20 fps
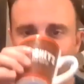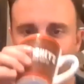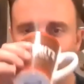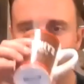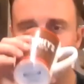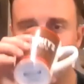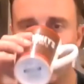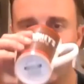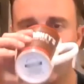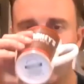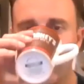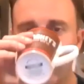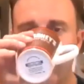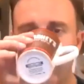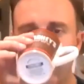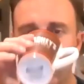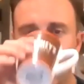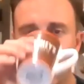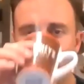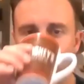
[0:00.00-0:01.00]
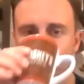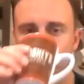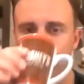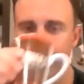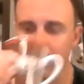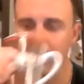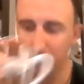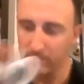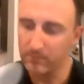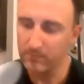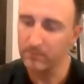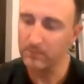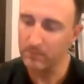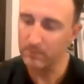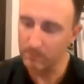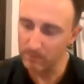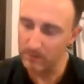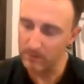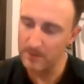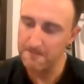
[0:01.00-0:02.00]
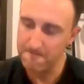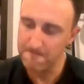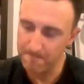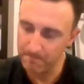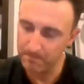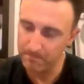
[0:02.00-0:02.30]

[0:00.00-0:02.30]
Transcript: Mm-hmm. And that turned out to be quite